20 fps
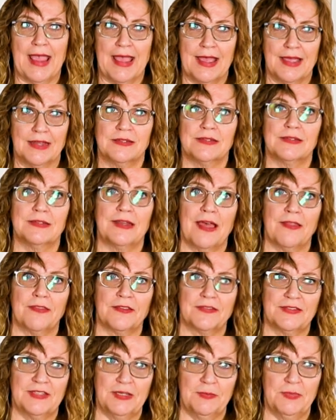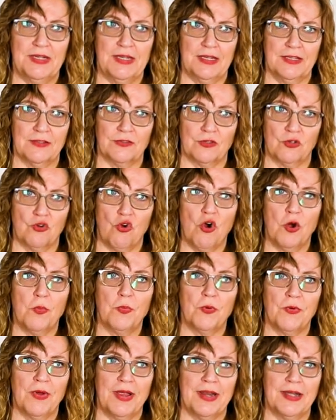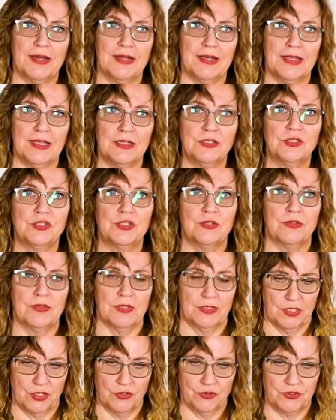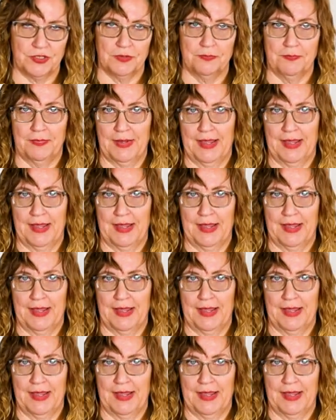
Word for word: and now the CBD is incorporated into the lotion